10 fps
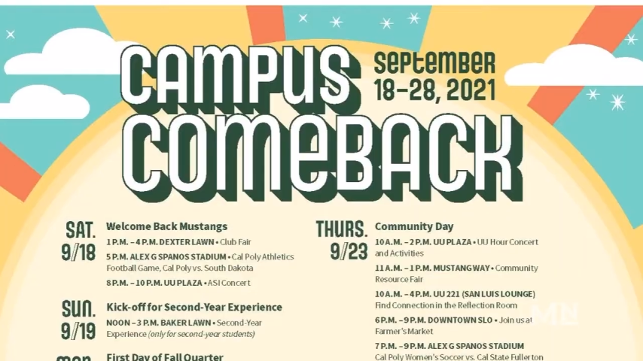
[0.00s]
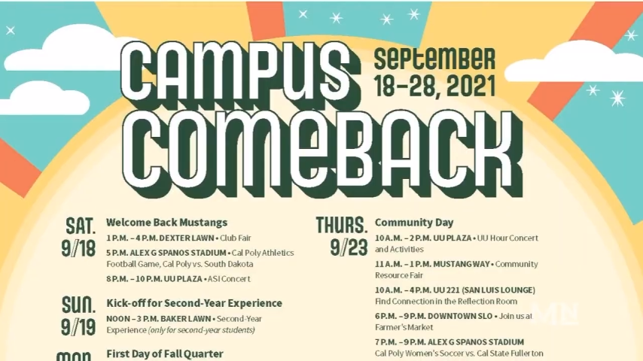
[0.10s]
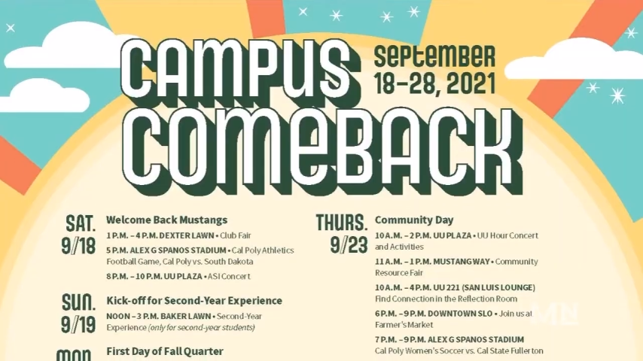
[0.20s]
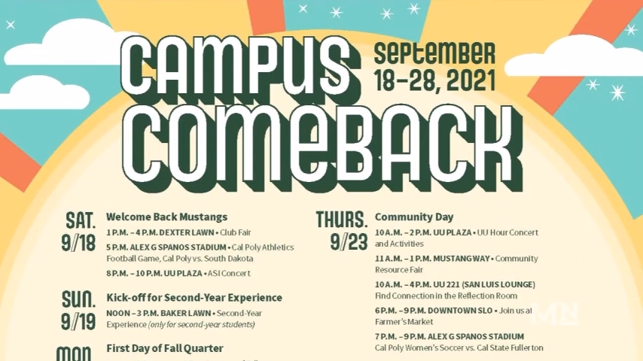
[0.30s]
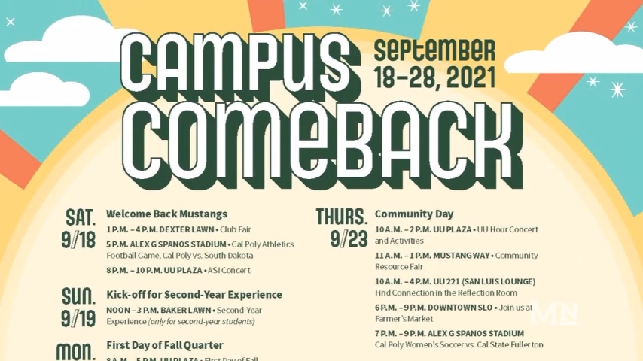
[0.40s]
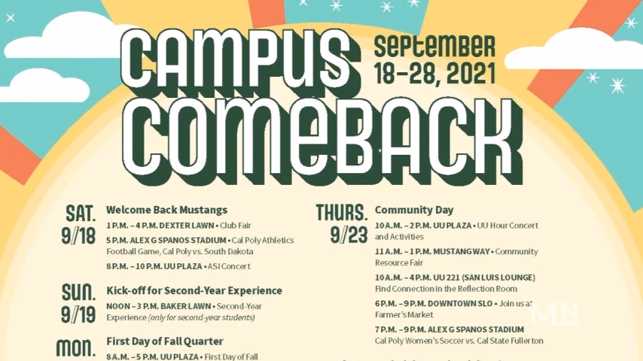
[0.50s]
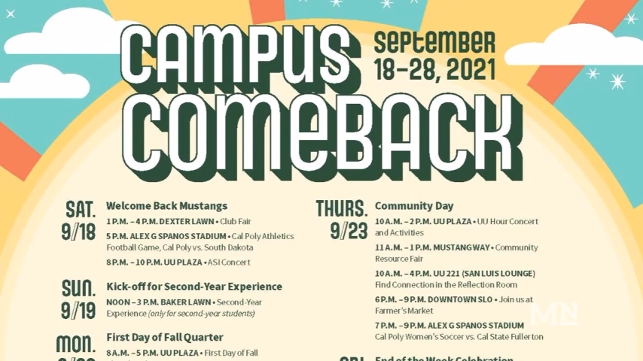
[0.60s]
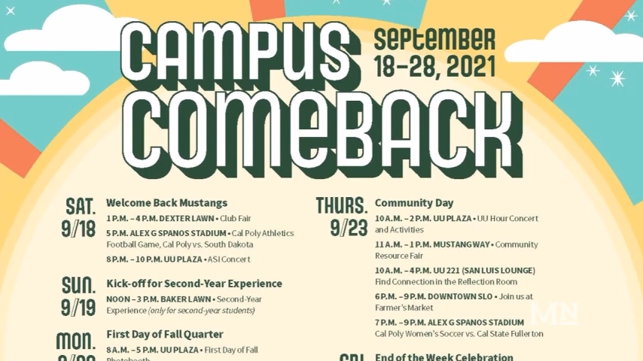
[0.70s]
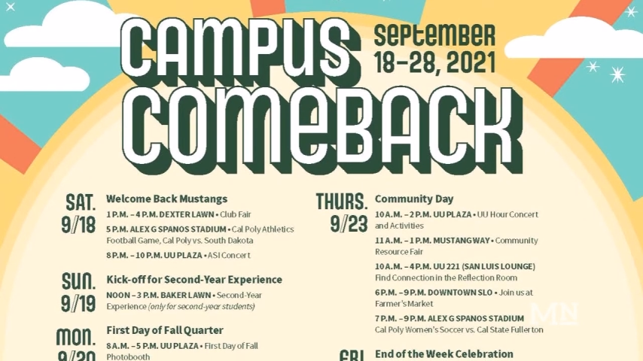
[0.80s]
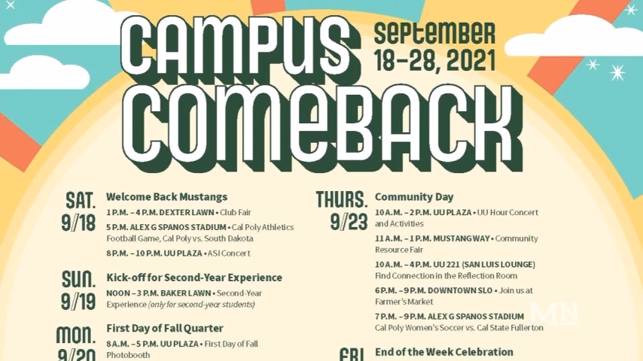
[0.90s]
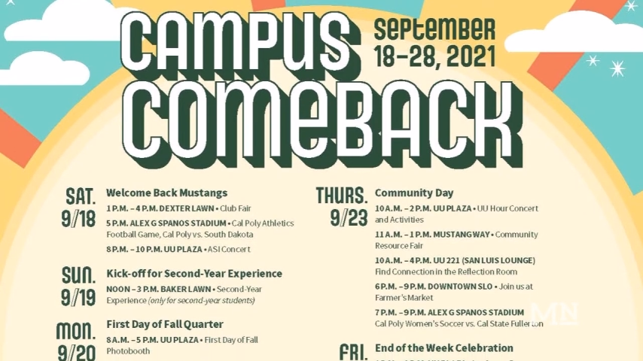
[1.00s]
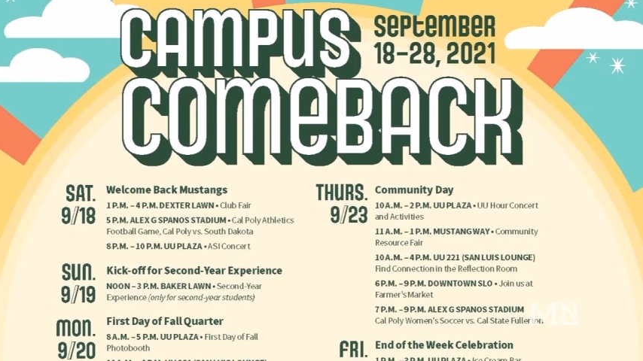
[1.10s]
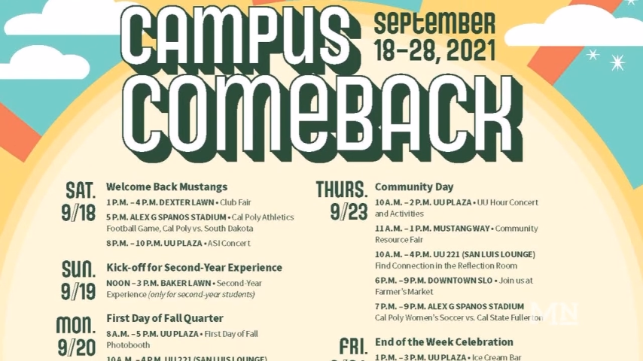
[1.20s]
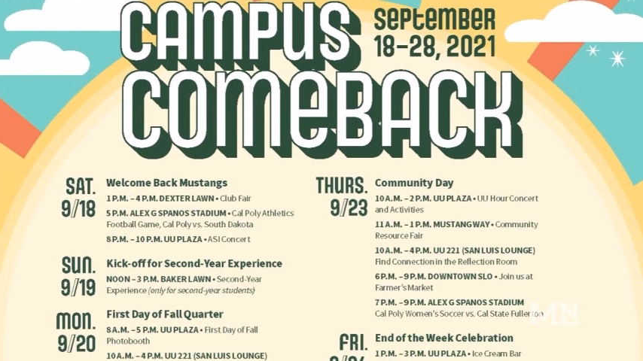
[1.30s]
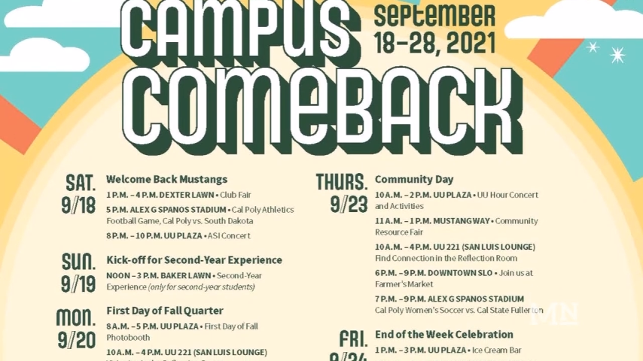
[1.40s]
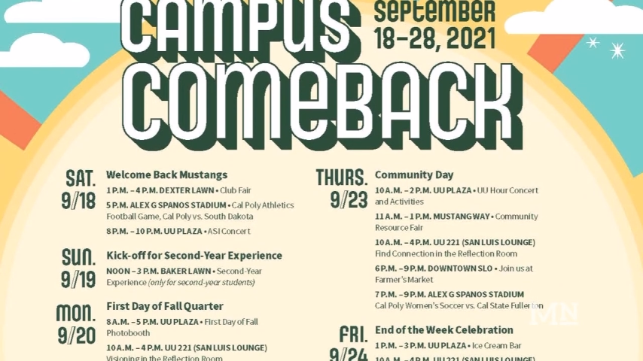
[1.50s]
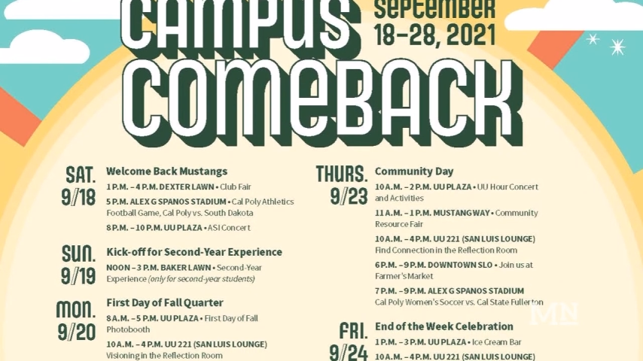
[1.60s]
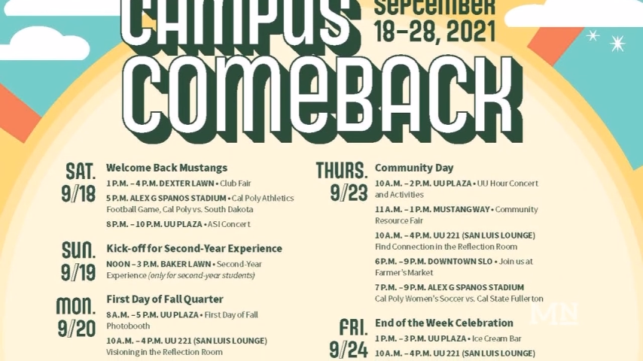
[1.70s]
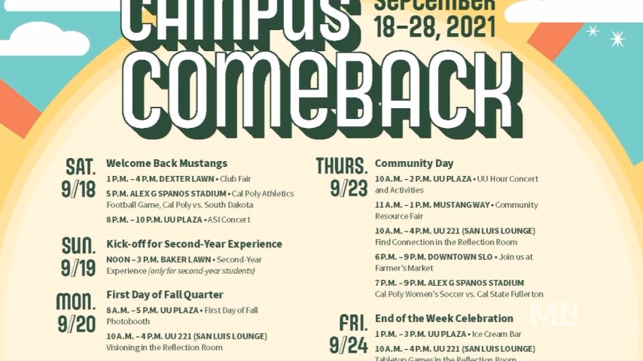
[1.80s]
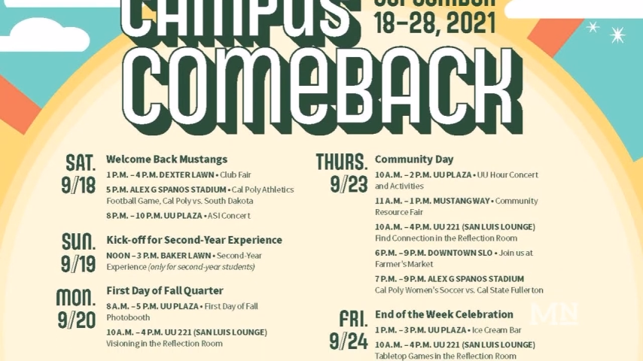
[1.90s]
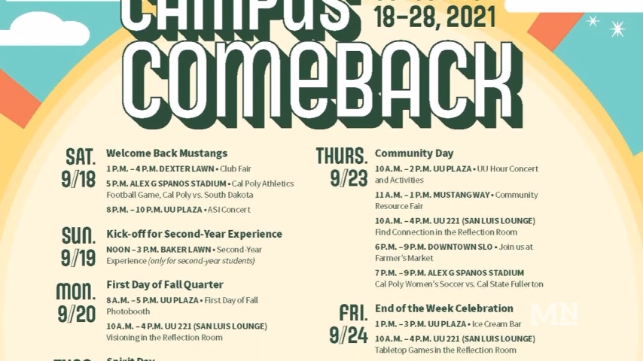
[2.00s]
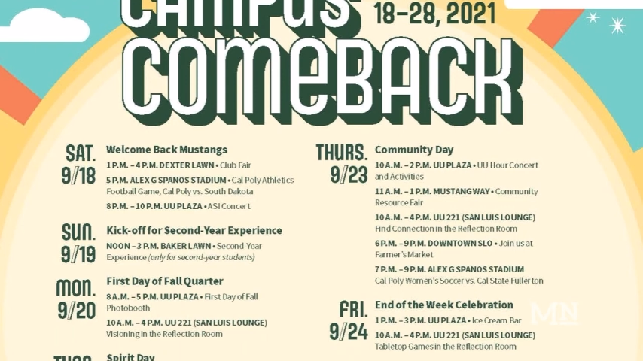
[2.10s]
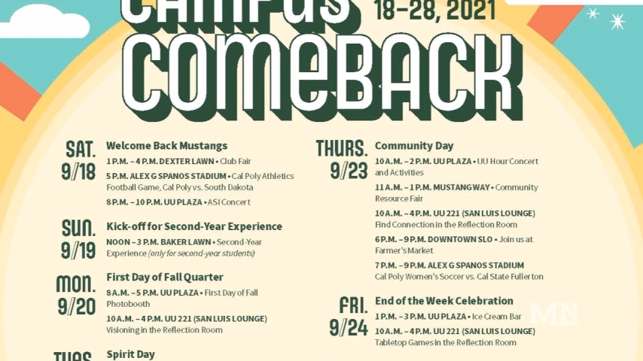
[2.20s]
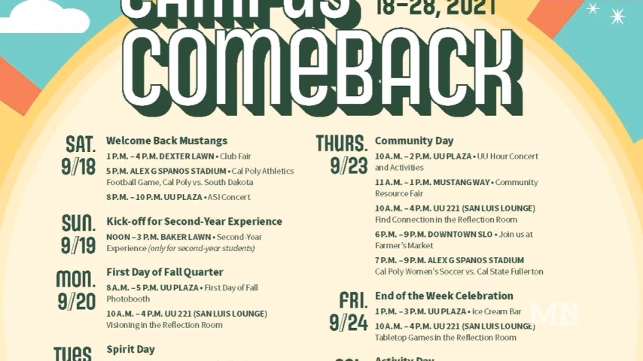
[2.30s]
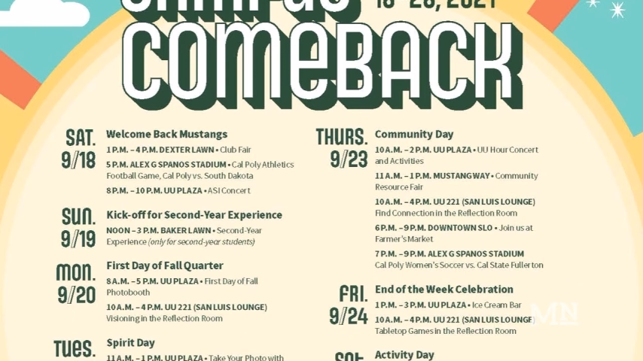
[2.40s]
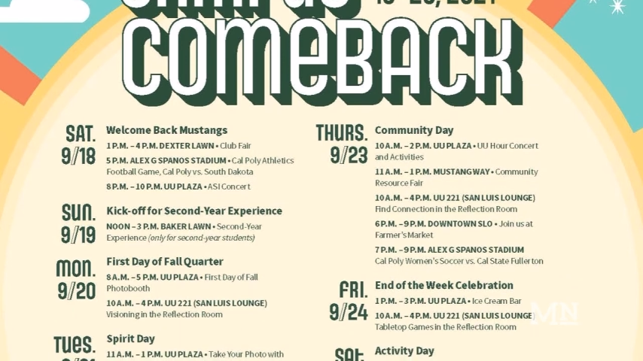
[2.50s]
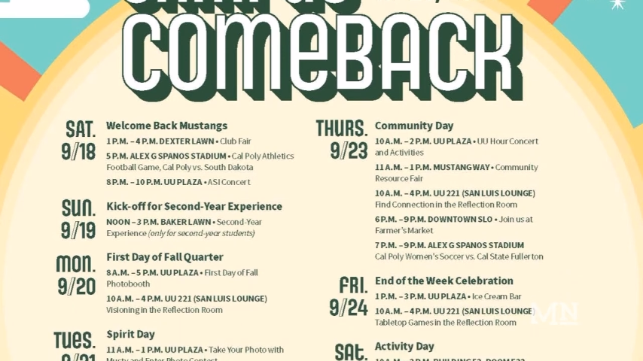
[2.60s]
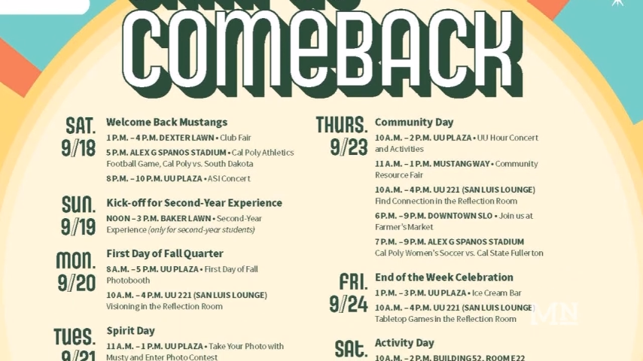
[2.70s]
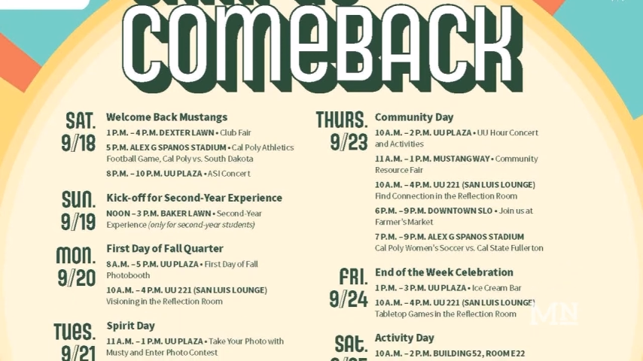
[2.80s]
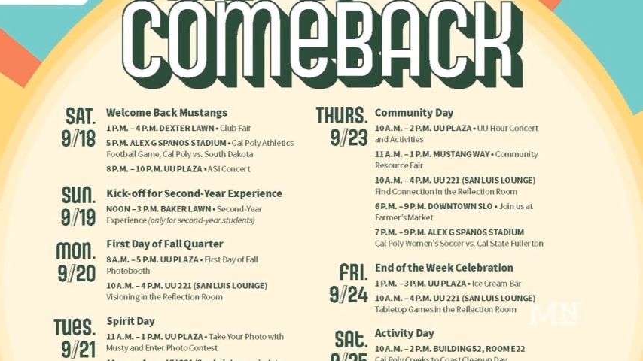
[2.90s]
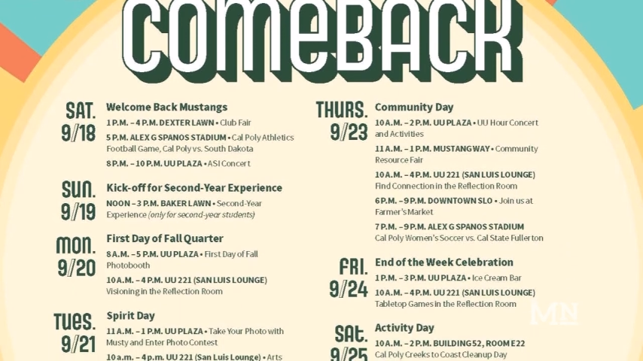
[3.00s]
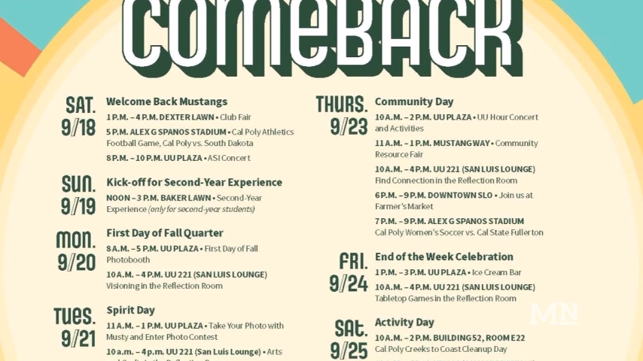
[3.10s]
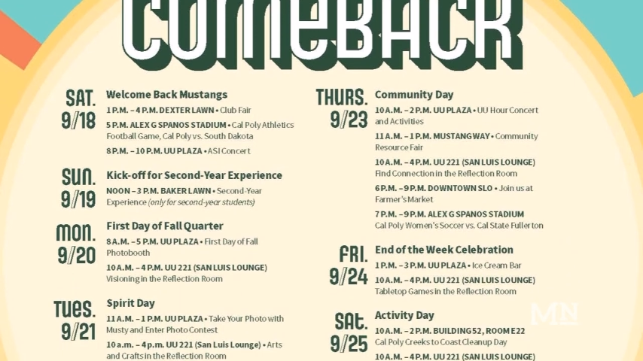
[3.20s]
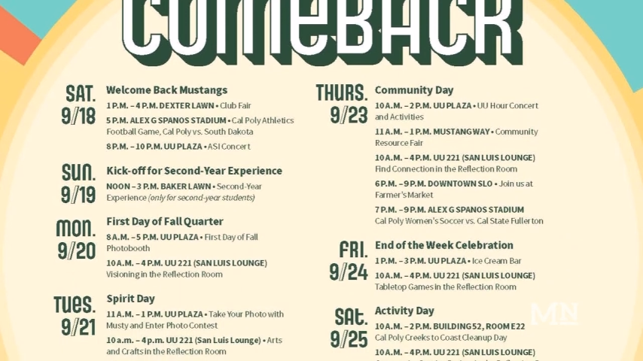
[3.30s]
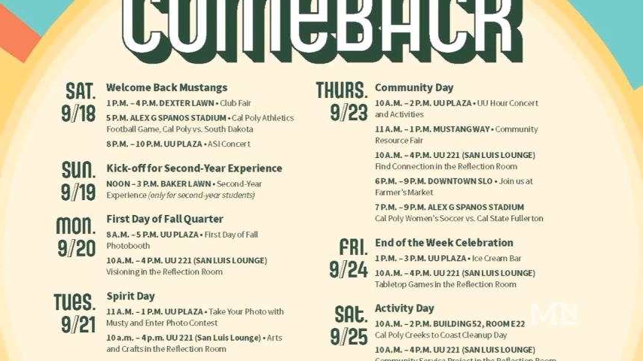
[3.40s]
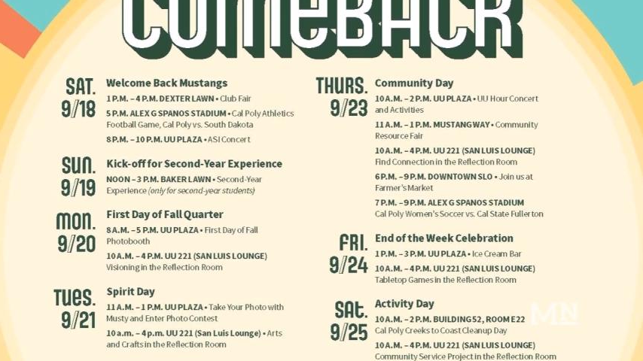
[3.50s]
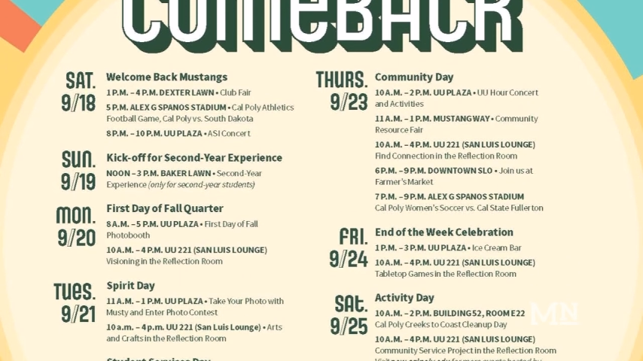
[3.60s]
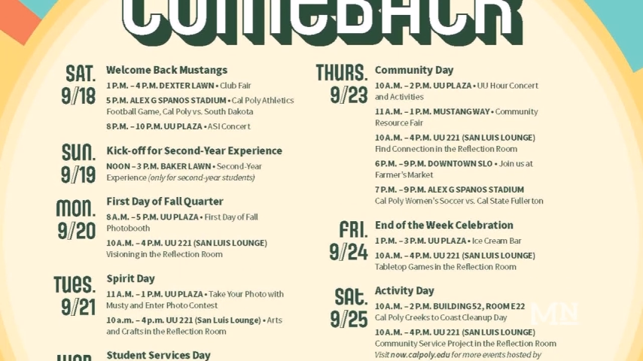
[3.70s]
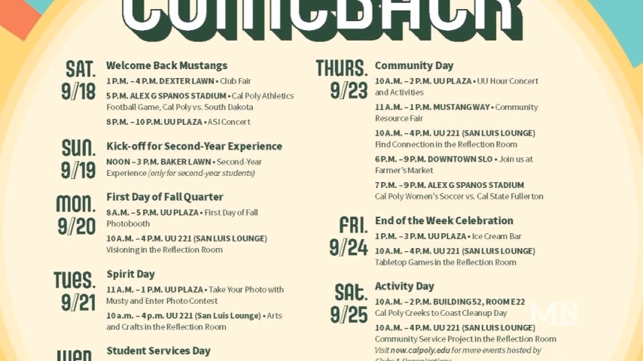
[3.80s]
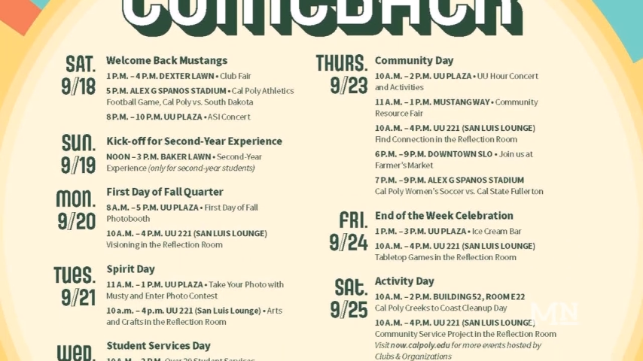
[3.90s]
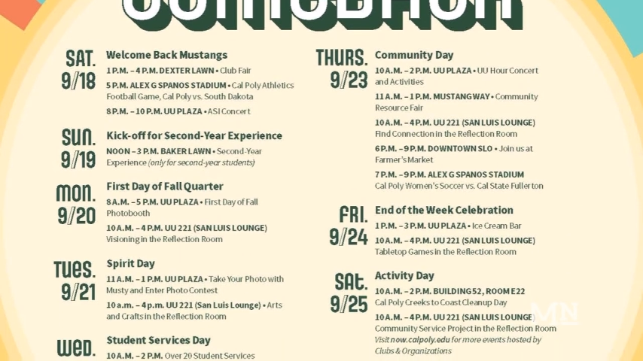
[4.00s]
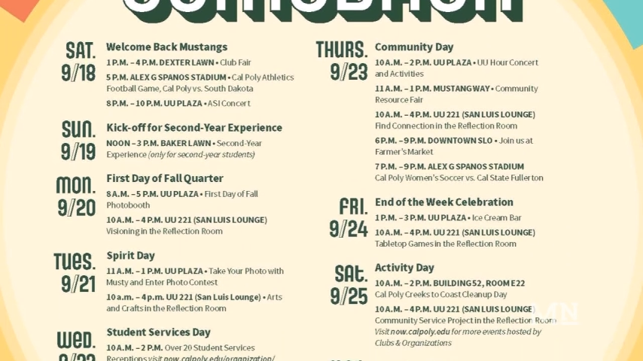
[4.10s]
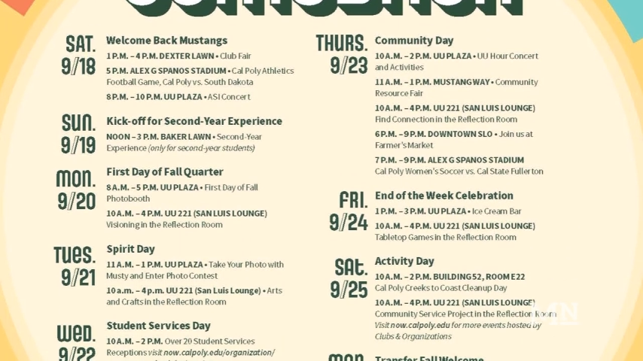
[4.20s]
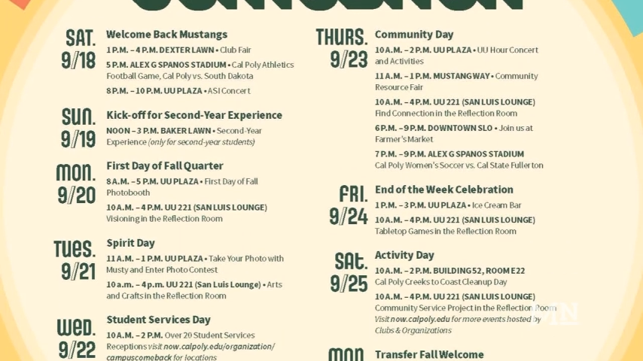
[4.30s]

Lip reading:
[unreadable: no face in view]